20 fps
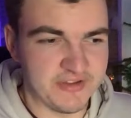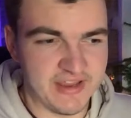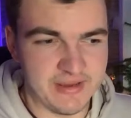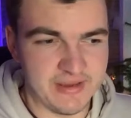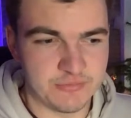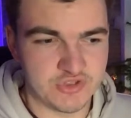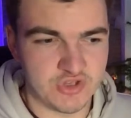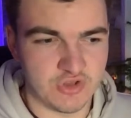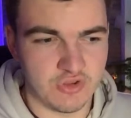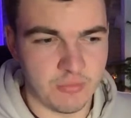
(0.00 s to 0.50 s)

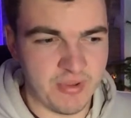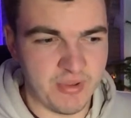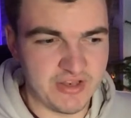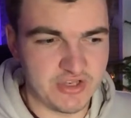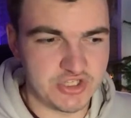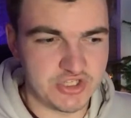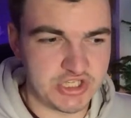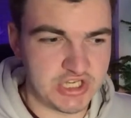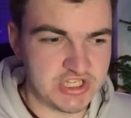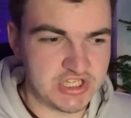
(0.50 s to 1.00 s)
names on the
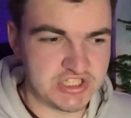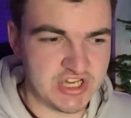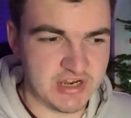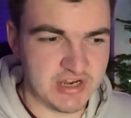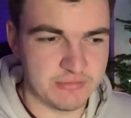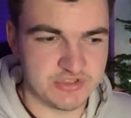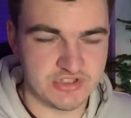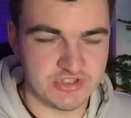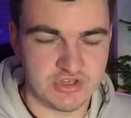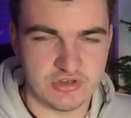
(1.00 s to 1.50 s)
bench at
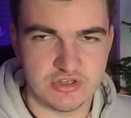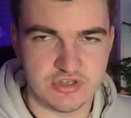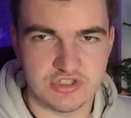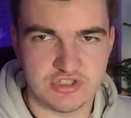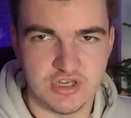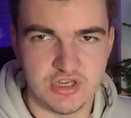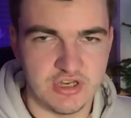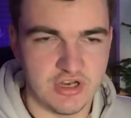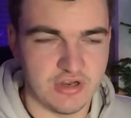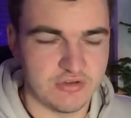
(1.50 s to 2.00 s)
times,
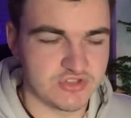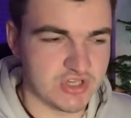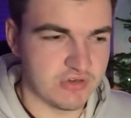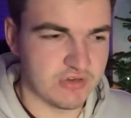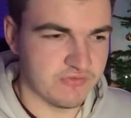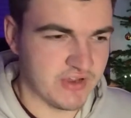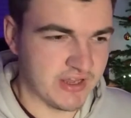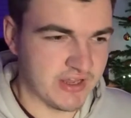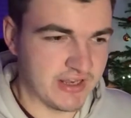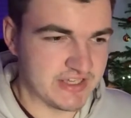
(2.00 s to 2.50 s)
so
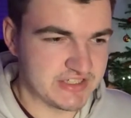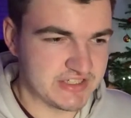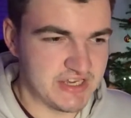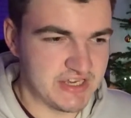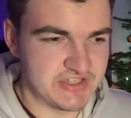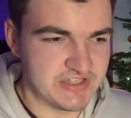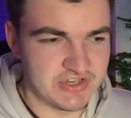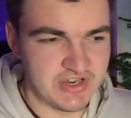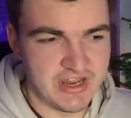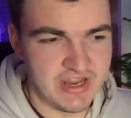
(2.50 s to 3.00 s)
far this
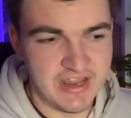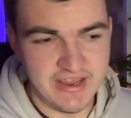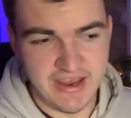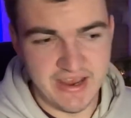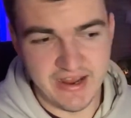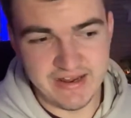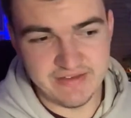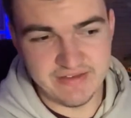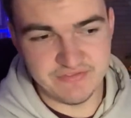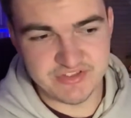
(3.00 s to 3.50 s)
season.
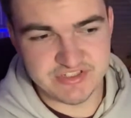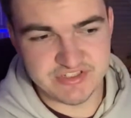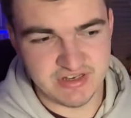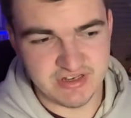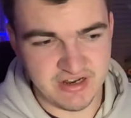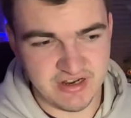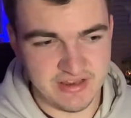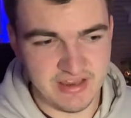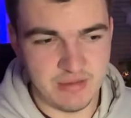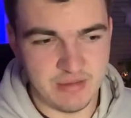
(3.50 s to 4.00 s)
And even
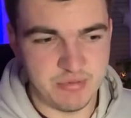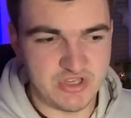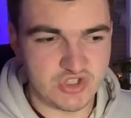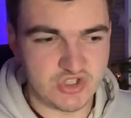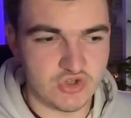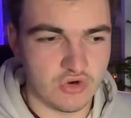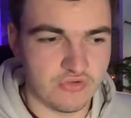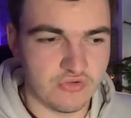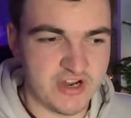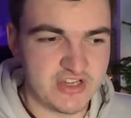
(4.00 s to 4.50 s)
tonight, Ibi
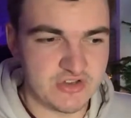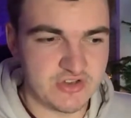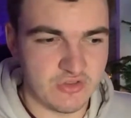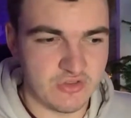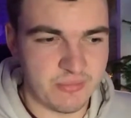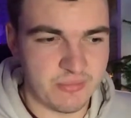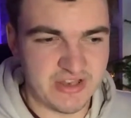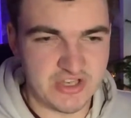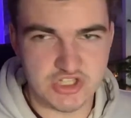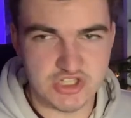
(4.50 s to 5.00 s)
Touré's on
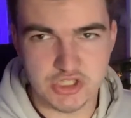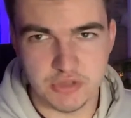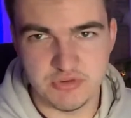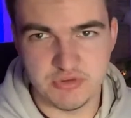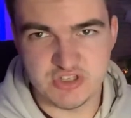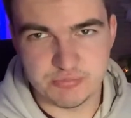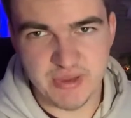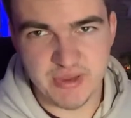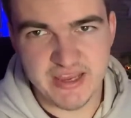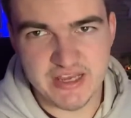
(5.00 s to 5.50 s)
the bench,
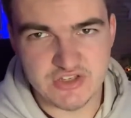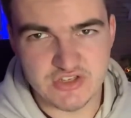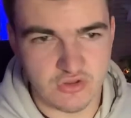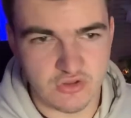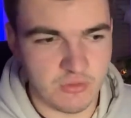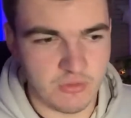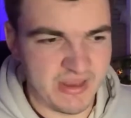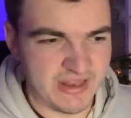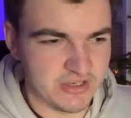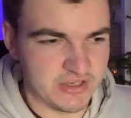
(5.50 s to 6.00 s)
Lewis Bate is on
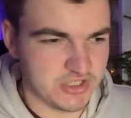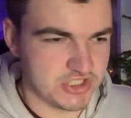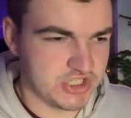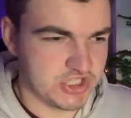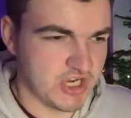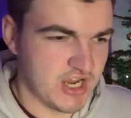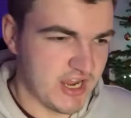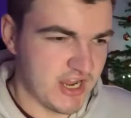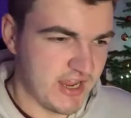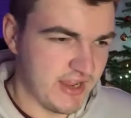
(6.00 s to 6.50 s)
the bench,
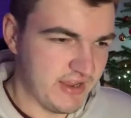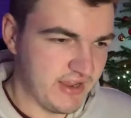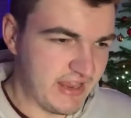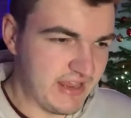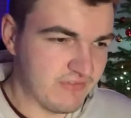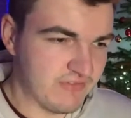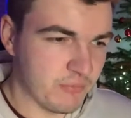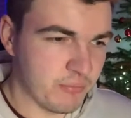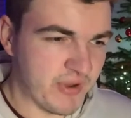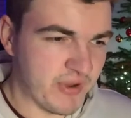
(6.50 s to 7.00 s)

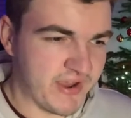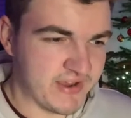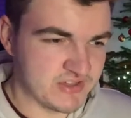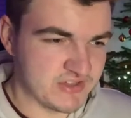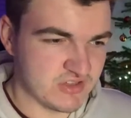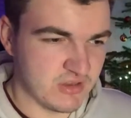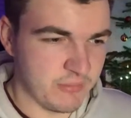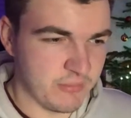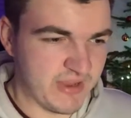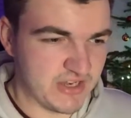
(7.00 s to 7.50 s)
Ethan Pye's
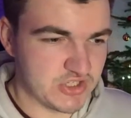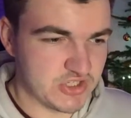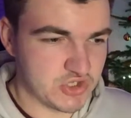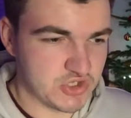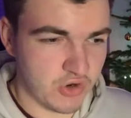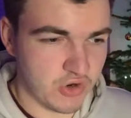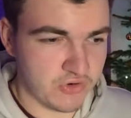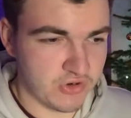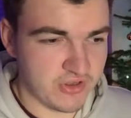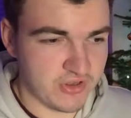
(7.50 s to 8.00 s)
on the bench,
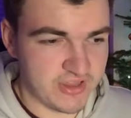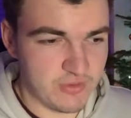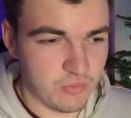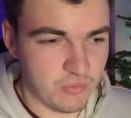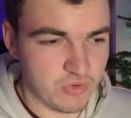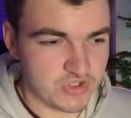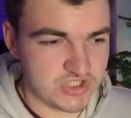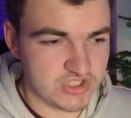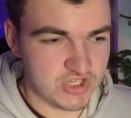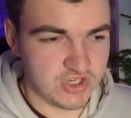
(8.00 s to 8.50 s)
Connolly,
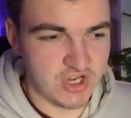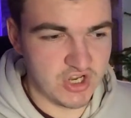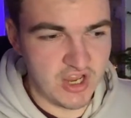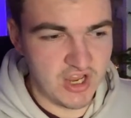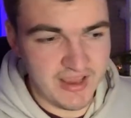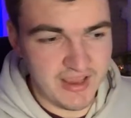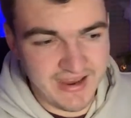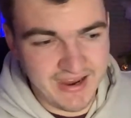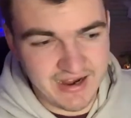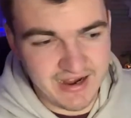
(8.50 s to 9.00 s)
Wootton,
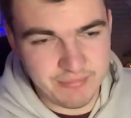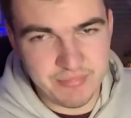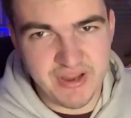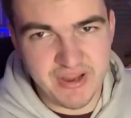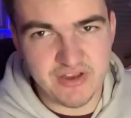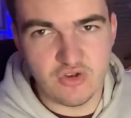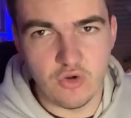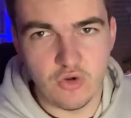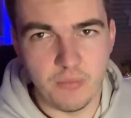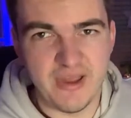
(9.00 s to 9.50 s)
and
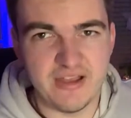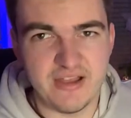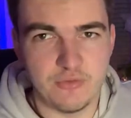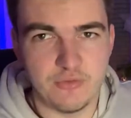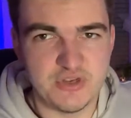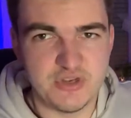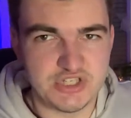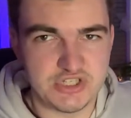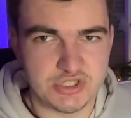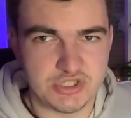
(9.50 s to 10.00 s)
Michael Mellon,
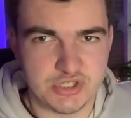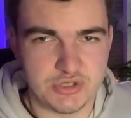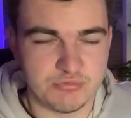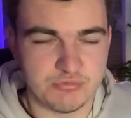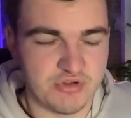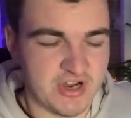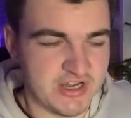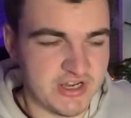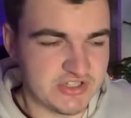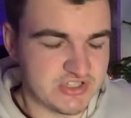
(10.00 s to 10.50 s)
which is a
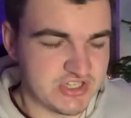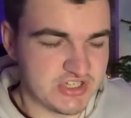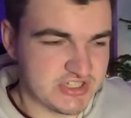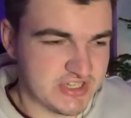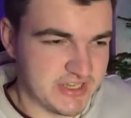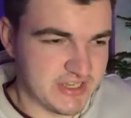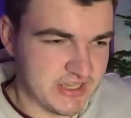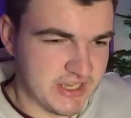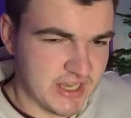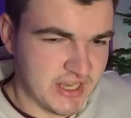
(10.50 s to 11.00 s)
surprise to
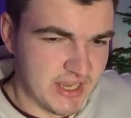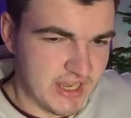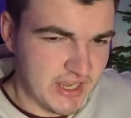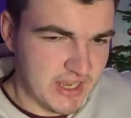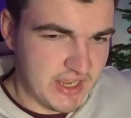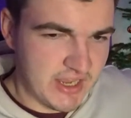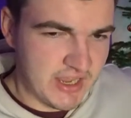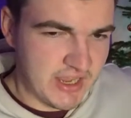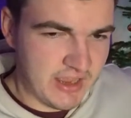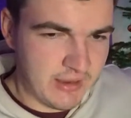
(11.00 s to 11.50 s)
see.
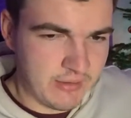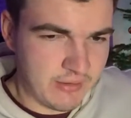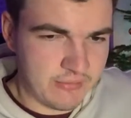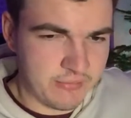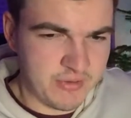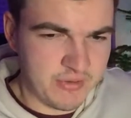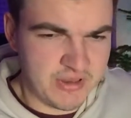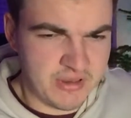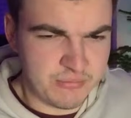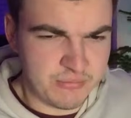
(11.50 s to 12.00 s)

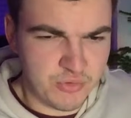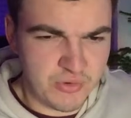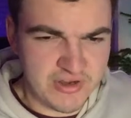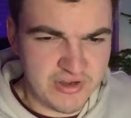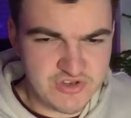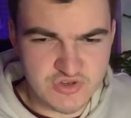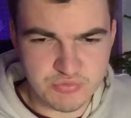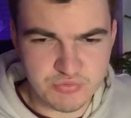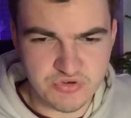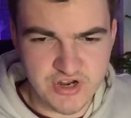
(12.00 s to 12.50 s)
I'm
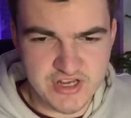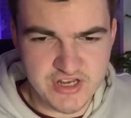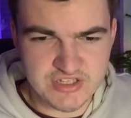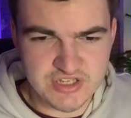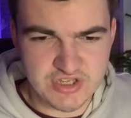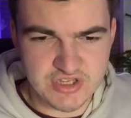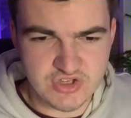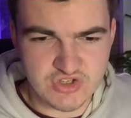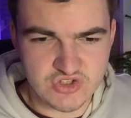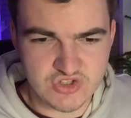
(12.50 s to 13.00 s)
quite surprised
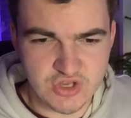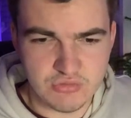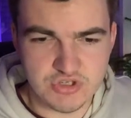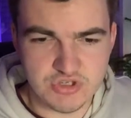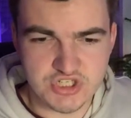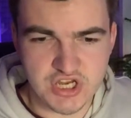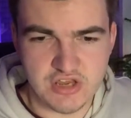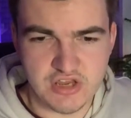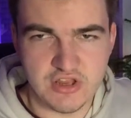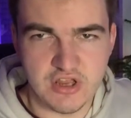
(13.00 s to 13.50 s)
that there's no
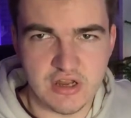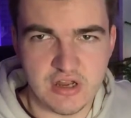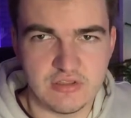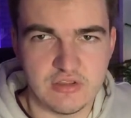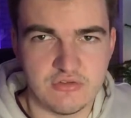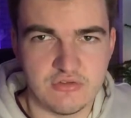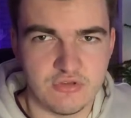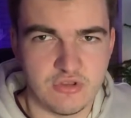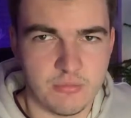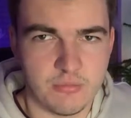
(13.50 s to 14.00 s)
Shea
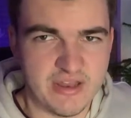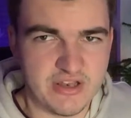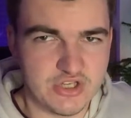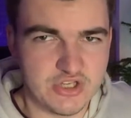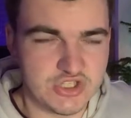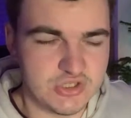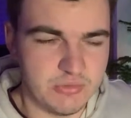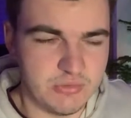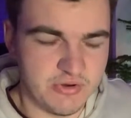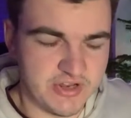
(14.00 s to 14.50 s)
Gardner on the
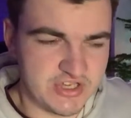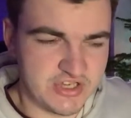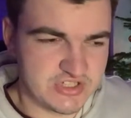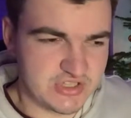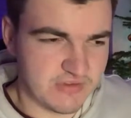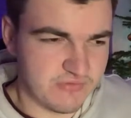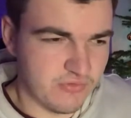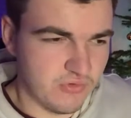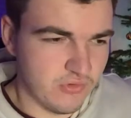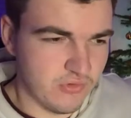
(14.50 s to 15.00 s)
bench, to be honest.
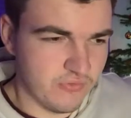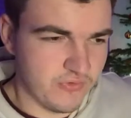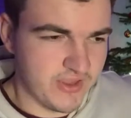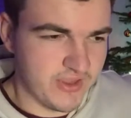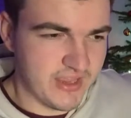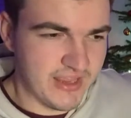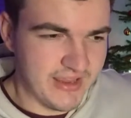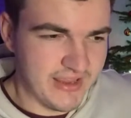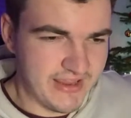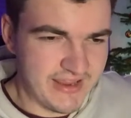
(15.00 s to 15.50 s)
I thought that
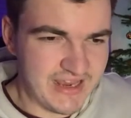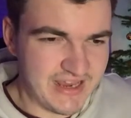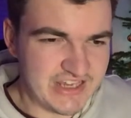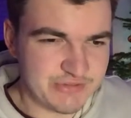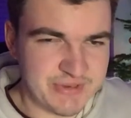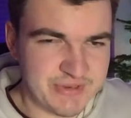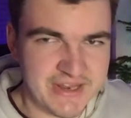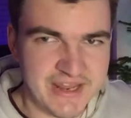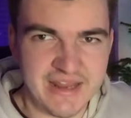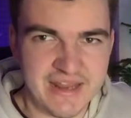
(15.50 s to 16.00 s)
he's
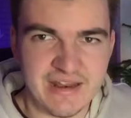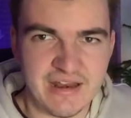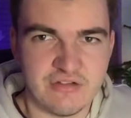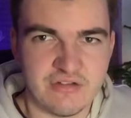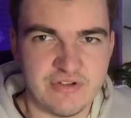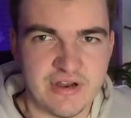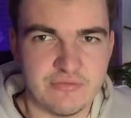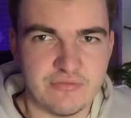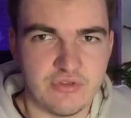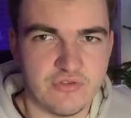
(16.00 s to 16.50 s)
been in and
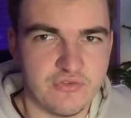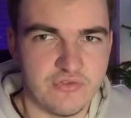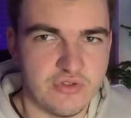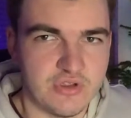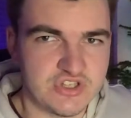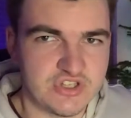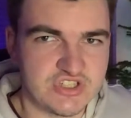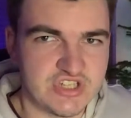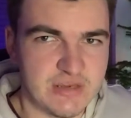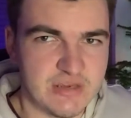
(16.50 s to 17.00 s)
around the
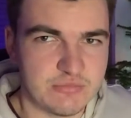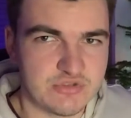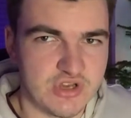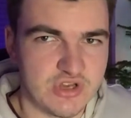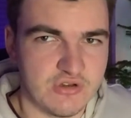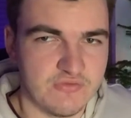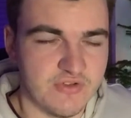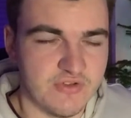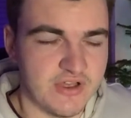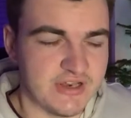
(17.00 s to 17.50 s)
first team
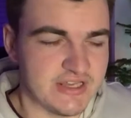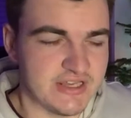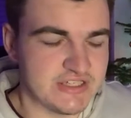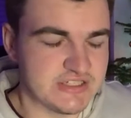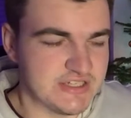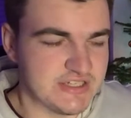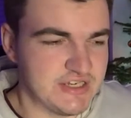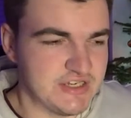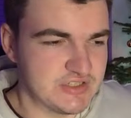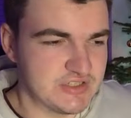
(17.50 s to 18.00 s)
so far this
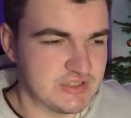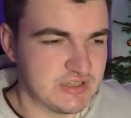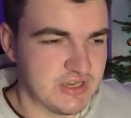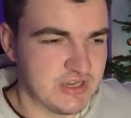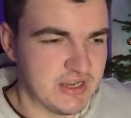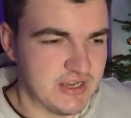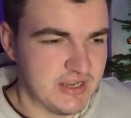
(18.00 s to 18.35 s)
season.